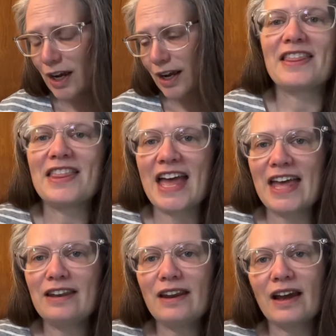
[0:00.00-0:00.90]

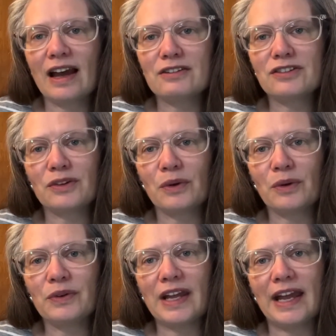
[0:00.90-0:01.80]
Then I
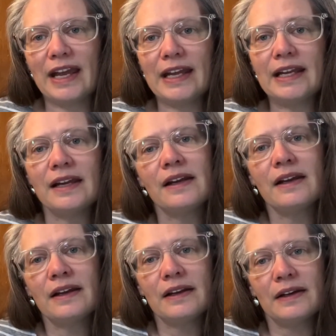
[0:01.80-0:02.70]
sold a
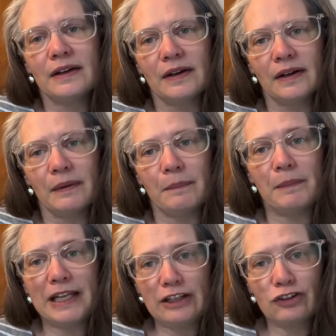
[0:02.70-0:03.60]

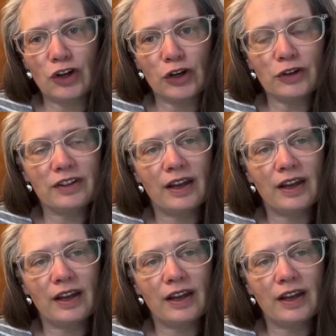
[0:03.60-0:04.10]
mini skirt,